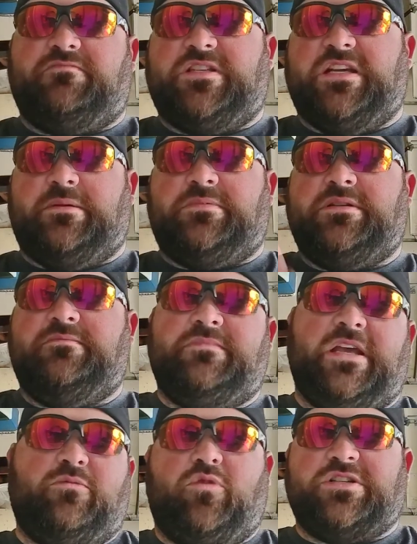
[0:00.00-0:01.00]
tipped.
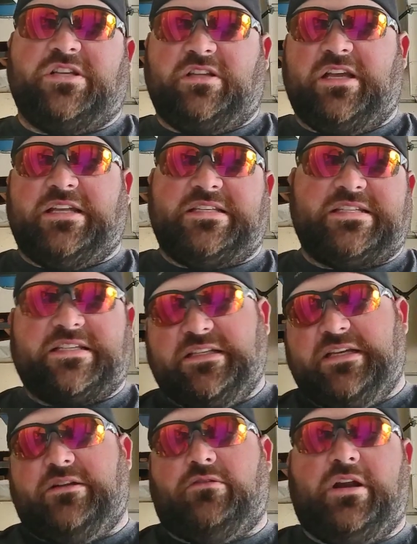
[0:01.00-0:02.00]
It wasn't like it
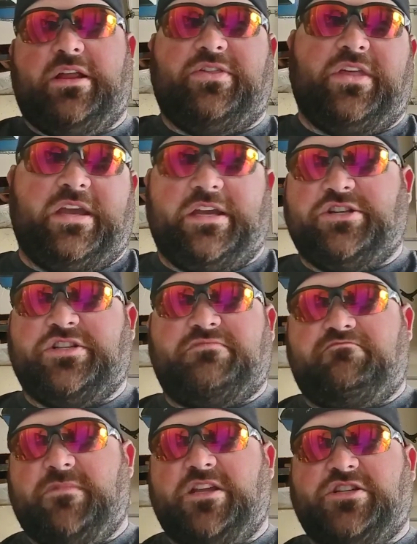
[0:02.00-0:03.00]
slid or anything. It just
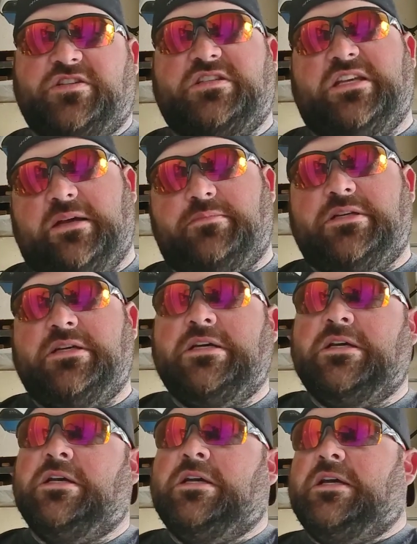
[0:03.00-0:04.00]
tipped,
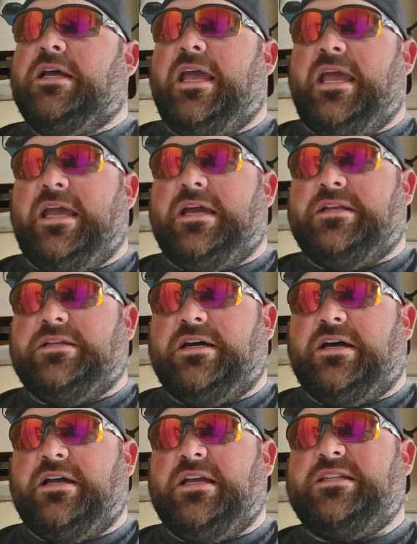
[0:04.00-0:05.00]
and
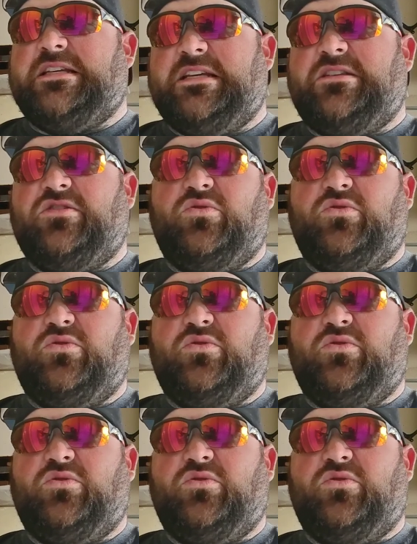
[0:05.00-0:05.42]
it did